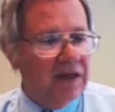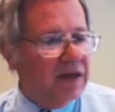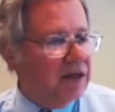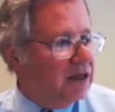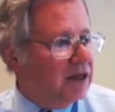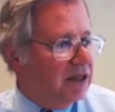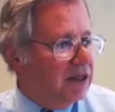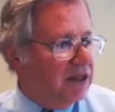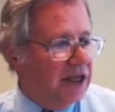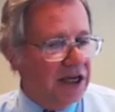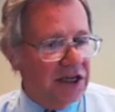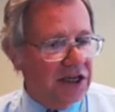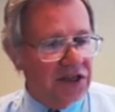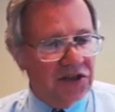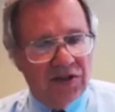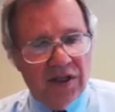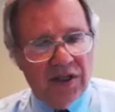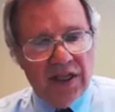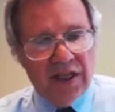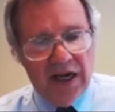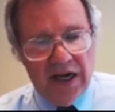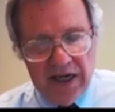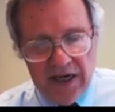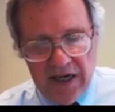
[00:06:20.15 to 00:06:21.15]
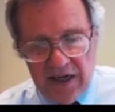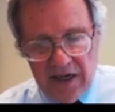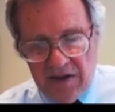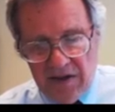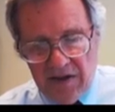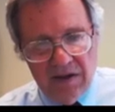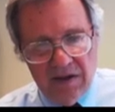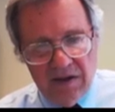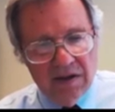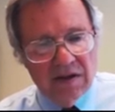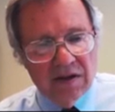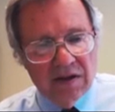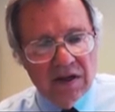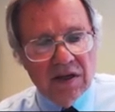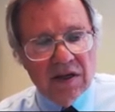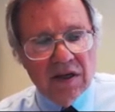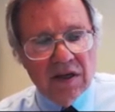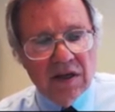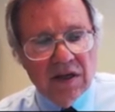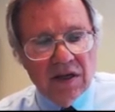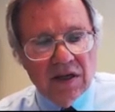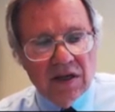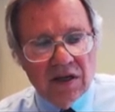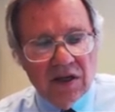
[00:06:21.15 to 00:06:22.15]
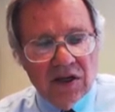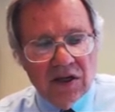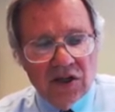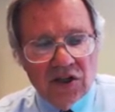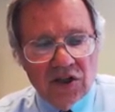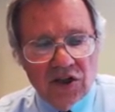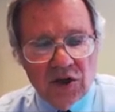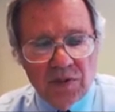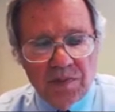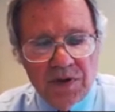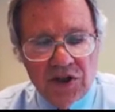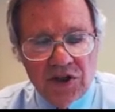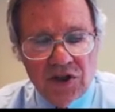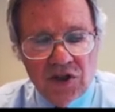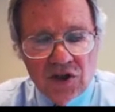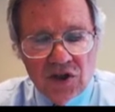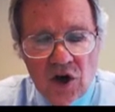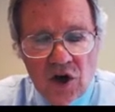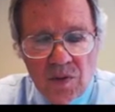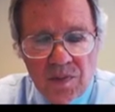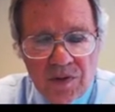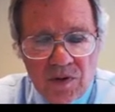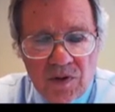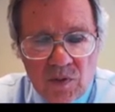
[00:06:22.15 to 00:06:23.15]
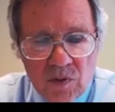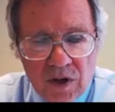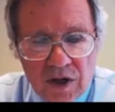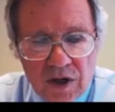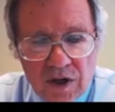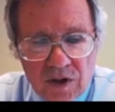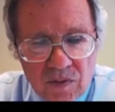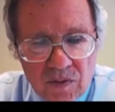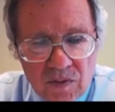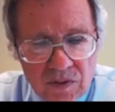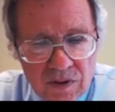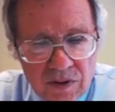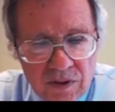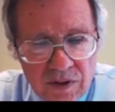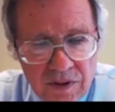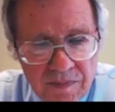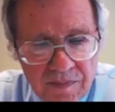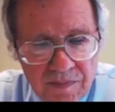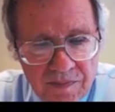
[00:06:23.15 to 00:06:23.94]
Next slide should be scope of work rule.